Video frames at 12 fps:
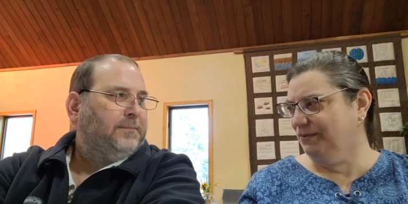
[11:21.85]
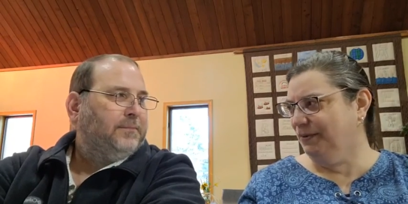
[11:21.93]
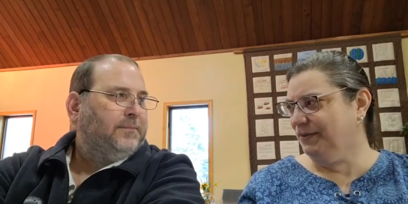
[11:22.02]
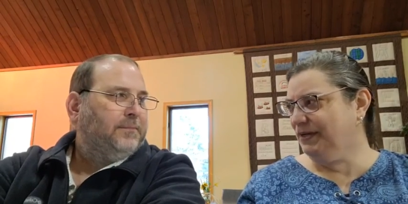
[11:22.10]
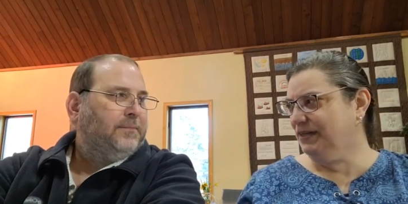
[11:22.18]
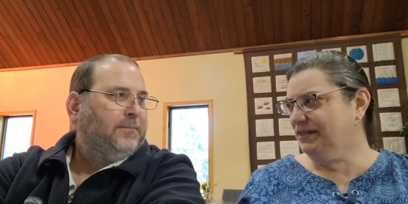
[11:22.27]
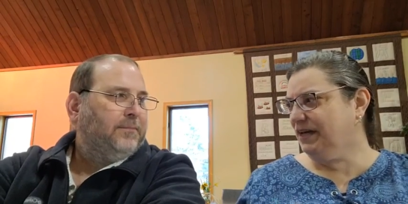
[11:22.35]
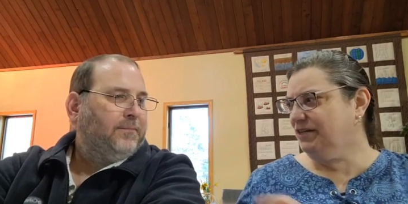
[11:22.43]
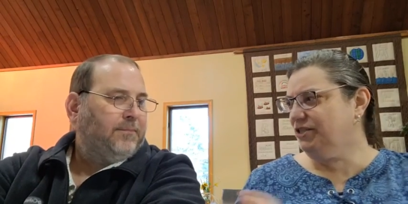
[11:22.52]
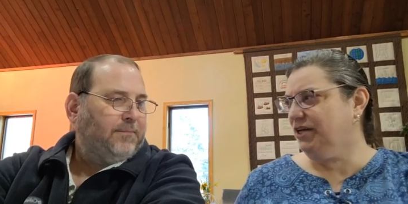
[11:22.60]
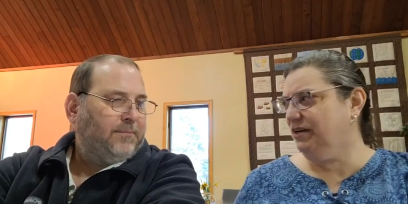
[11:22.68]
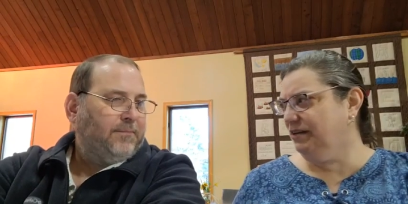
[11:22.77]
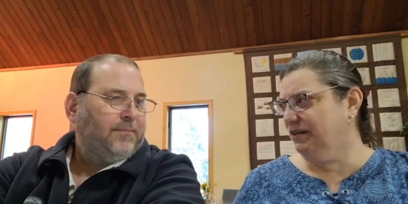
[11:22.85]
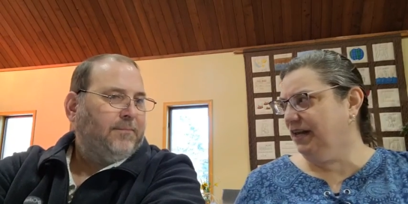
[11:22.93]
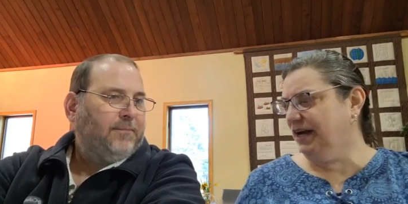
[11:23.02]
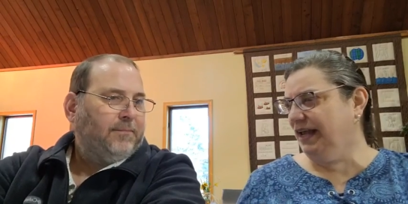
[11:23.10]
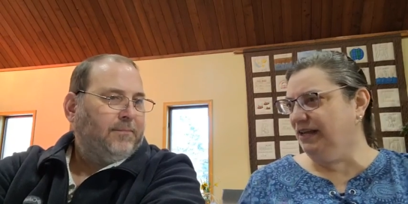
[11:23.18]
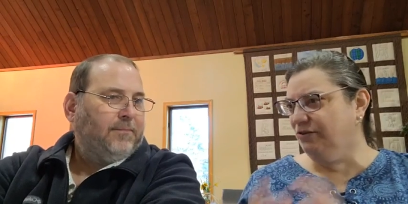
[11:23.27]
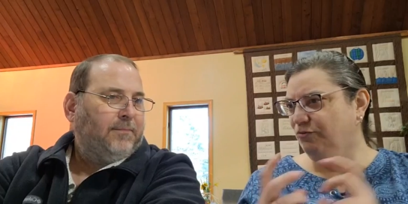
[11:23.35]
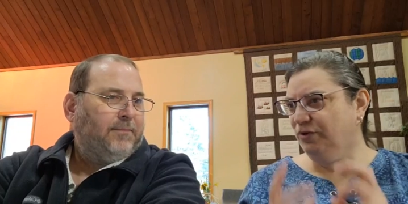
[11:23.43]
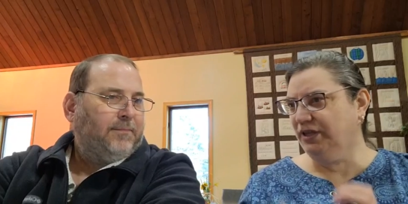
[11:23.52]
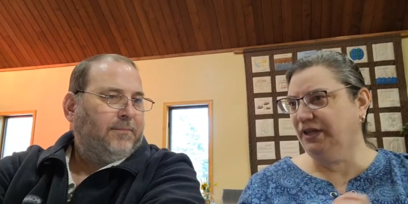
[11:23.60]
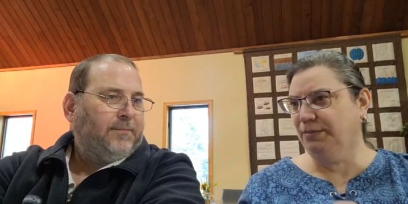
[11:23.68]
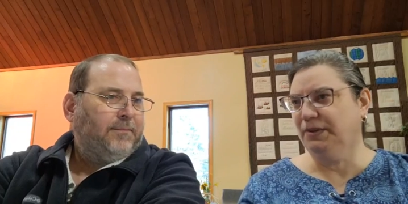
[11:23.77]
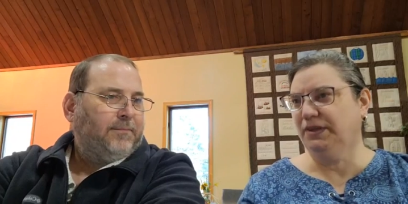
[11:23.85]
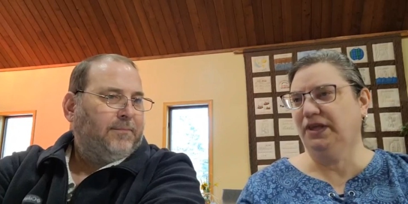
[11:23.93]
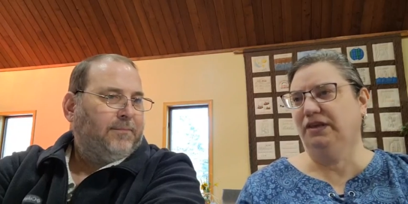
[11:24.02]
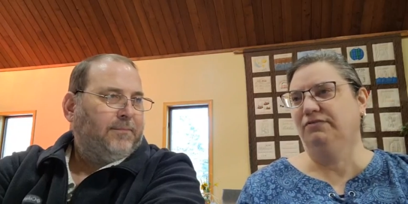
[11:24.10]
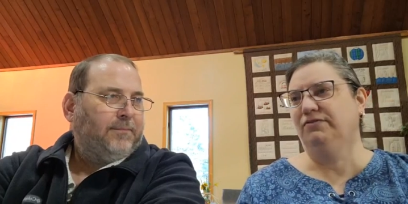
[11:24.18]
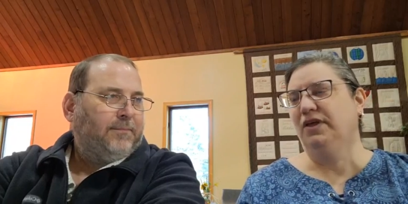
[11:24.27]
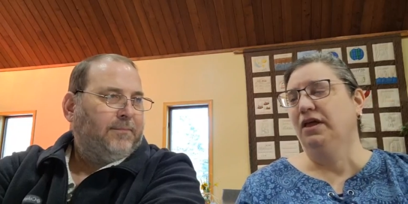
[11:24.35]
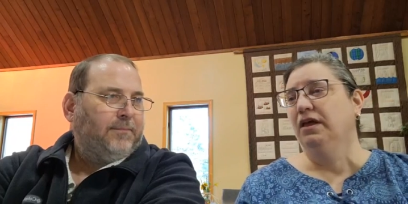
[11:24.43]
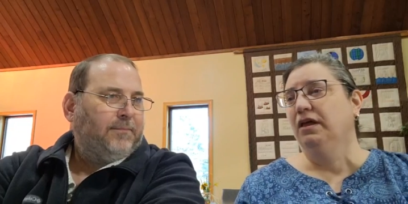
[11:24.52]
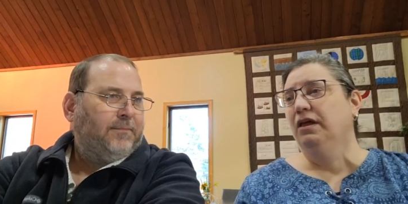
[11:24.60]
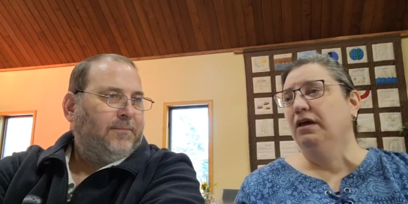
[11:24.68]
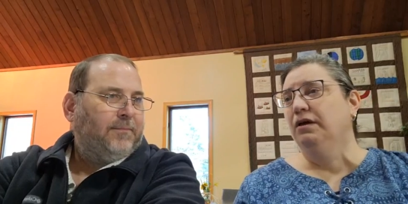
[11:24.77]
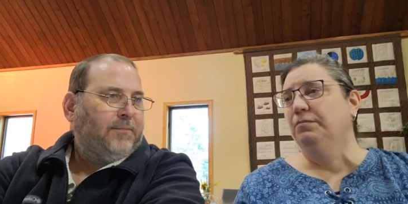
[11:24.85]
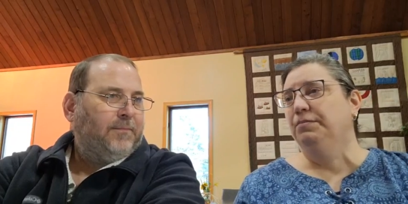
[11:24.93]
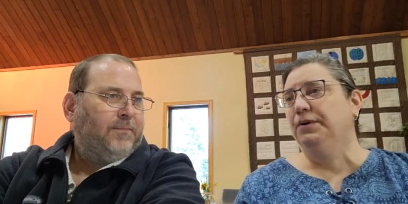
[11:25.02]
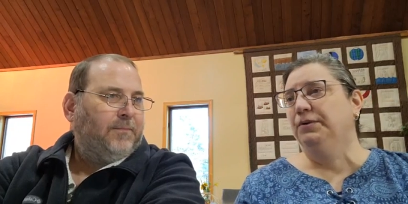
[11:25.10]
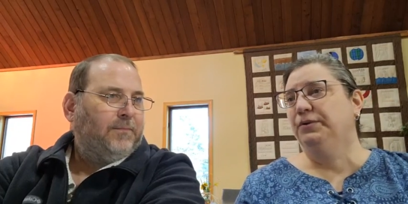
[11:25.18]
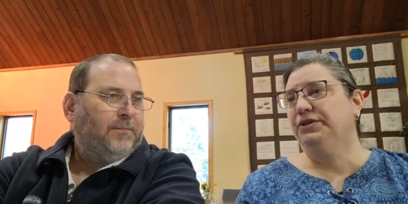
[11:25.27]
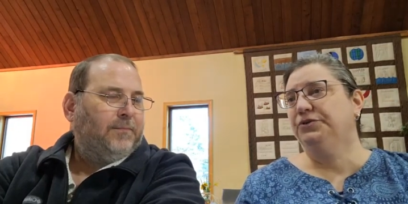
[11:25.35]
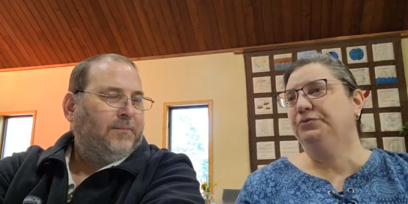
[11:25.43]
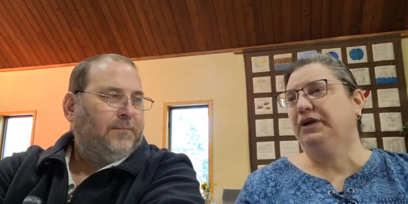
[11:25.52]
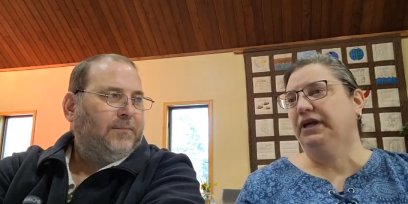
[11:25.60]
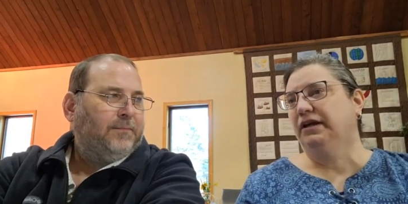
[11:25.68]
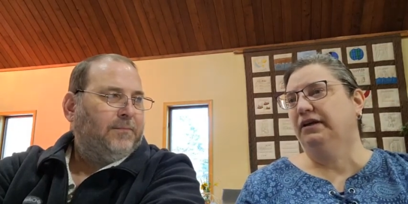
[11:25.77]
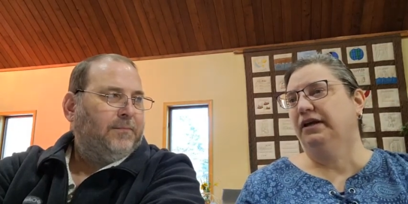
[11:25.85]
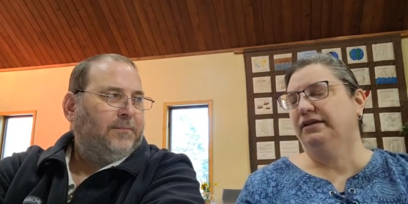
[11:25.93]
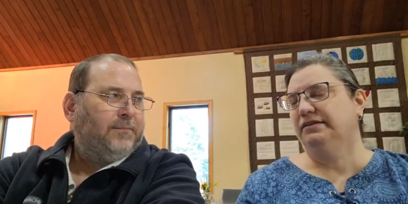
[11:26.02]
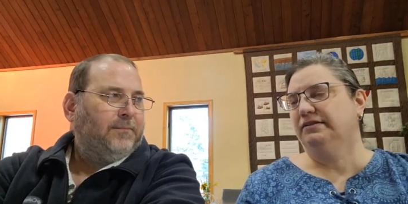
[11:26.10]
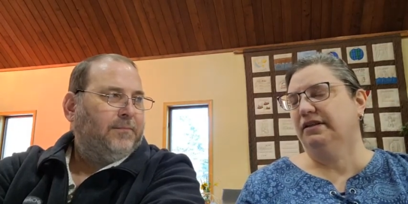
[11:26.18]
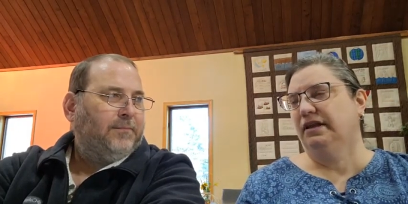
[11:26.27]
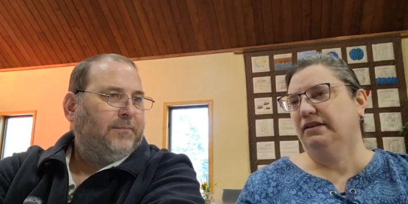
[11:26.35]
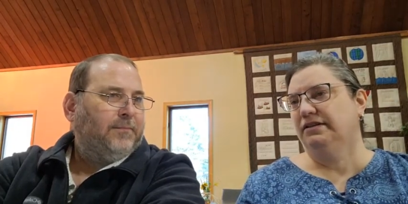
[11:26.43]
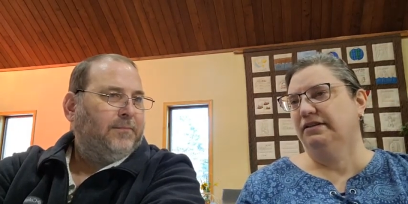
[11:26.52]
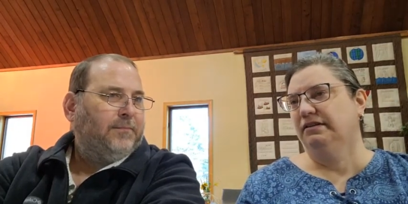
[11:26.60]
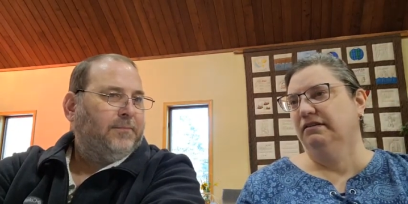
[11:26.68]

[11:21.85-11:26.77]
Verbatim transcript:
Speaker 1: We want to touch it. Then I can really believe. But we do recognize that